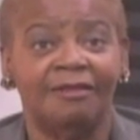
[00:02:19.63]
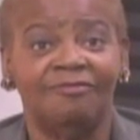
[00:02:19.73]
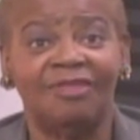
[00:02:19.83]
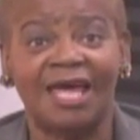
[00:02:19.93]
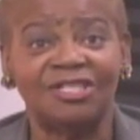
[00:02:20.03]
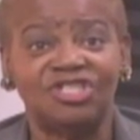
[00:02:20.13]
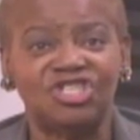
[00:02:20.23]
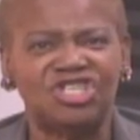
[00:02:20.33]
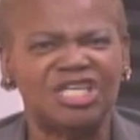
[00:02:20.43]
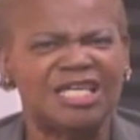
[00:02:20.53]
that
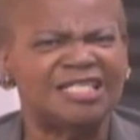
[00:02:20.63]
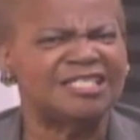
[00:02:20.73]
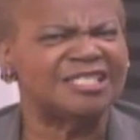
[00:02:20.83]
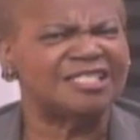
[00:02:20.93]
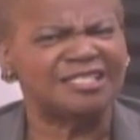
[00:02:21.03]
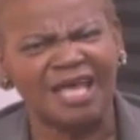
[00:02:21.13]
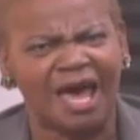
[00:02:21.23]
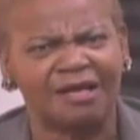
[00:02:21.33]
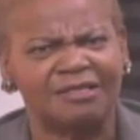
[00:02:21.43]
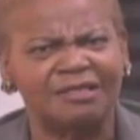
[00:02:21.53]
she
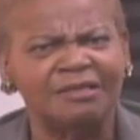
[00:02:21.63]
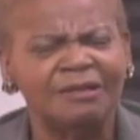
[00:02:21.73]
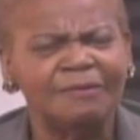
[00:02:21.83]
socked